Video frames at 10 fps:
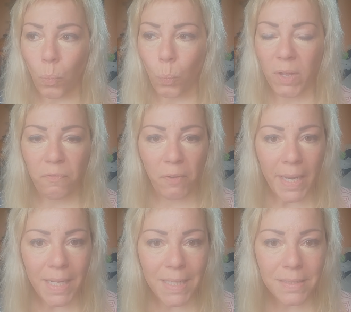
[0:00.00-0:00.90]
We
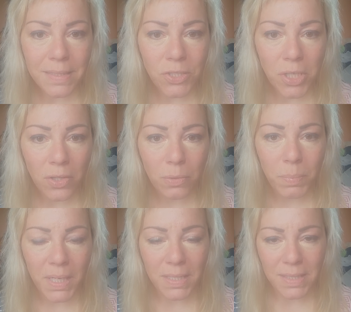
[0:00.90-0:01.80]
fight against each other
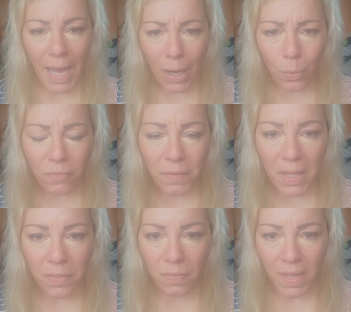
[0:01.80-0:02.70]
because our
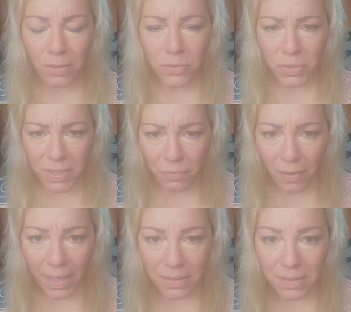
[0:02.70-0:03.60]
faith and theirs are
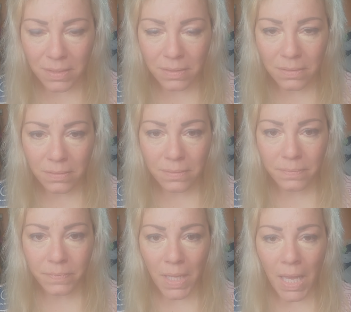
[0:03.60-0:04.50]
different.
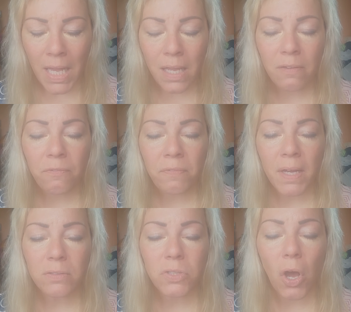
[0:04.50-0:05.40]
He
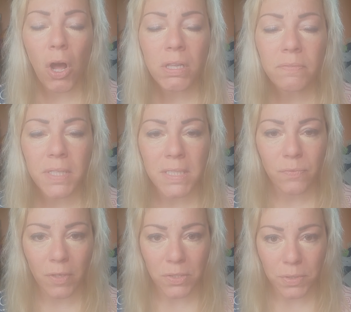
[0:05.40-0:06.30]
felt all of these
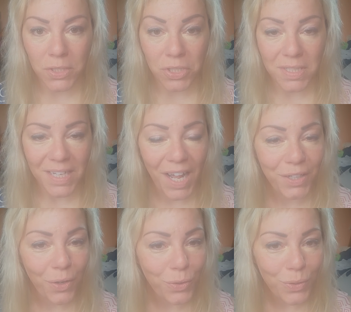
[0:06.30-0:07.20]
frustrations, and I
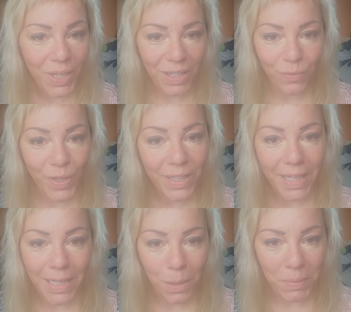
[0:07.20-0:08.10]
know you can feel
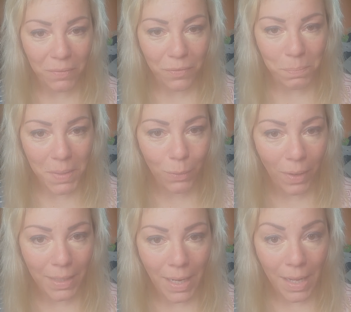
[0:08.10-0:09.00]
it coming from me
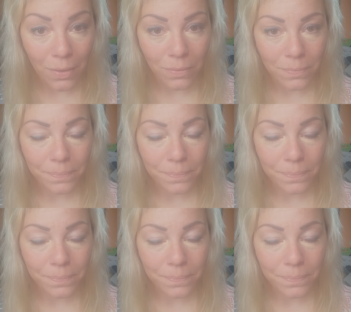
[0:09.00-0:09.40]
right now.